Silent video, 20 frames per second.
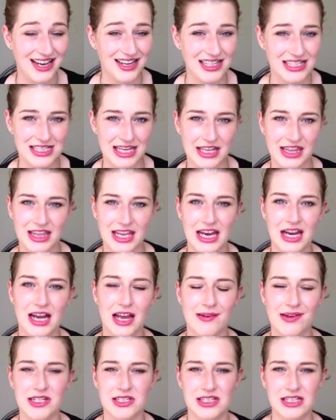I think.
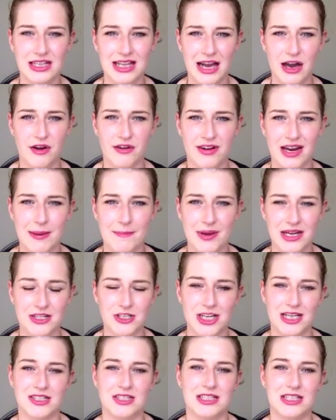I went to the Lowry in
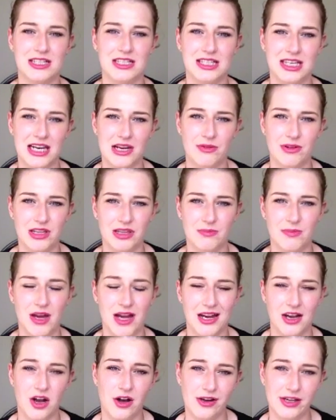Manchester to see it with
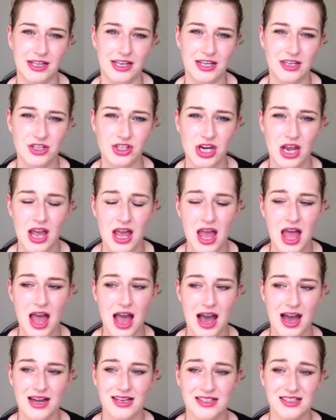my college,
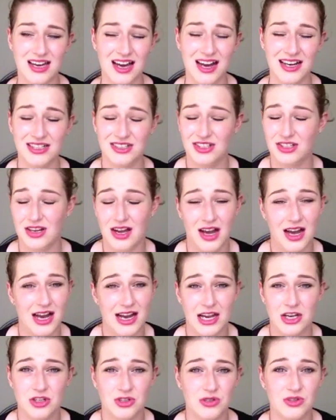and I
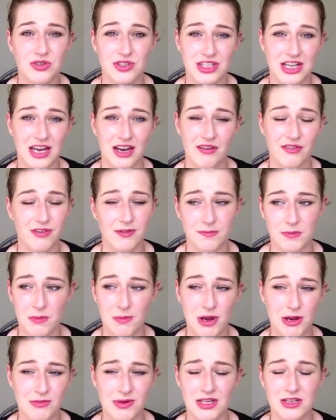adored it. From the
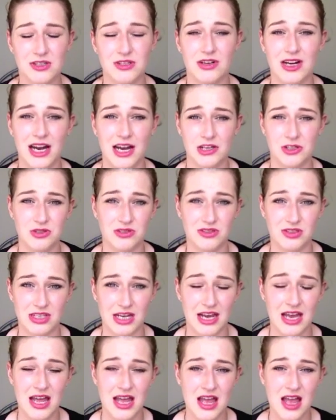moment I saw it, I adored
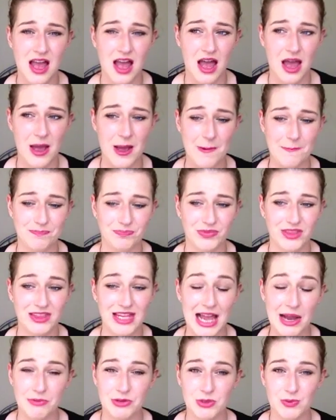it. And
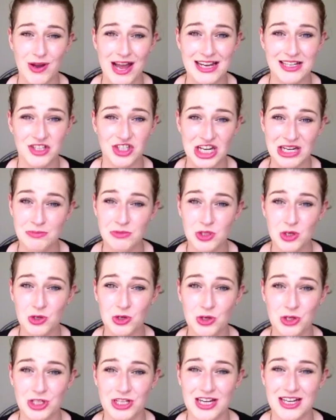that was when James
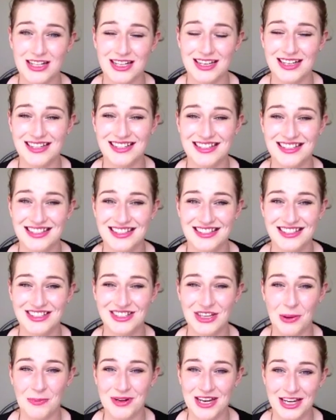Corden and
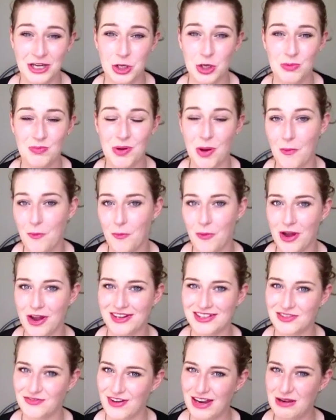Dominic Cooper
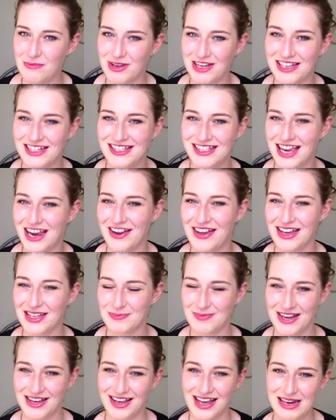weren't famous, so that's
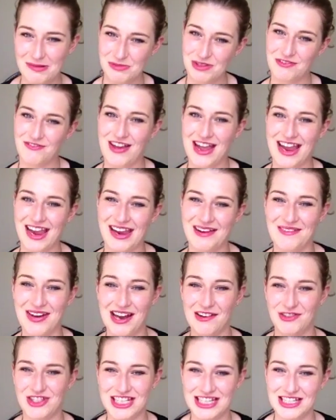my claim to fame.
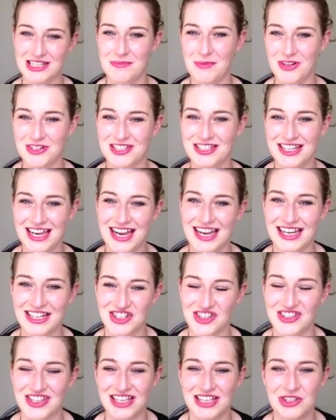I've seen them on
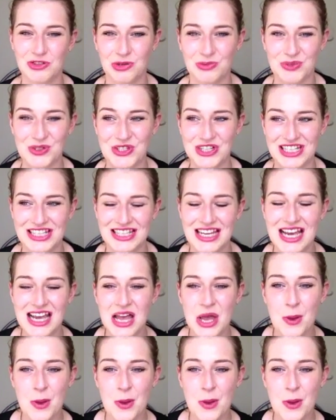stage in The History Boys.